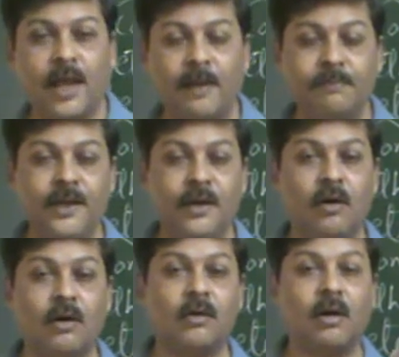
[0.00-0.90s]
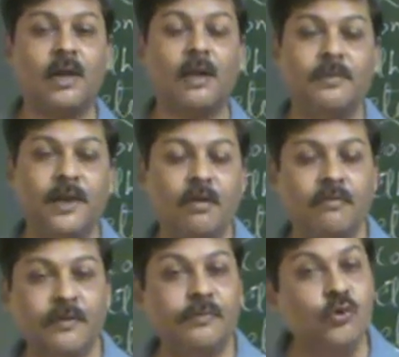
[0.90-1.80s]
happening or not happening
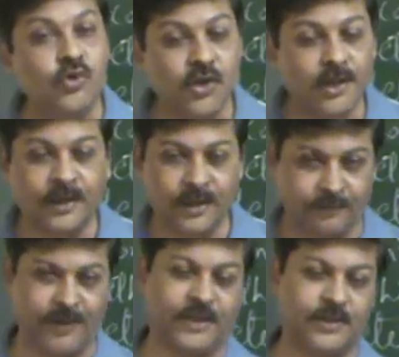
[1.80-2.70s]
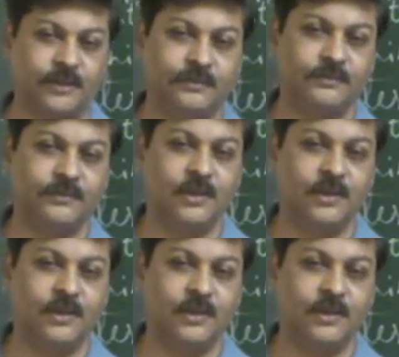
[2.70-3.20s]
of a future event.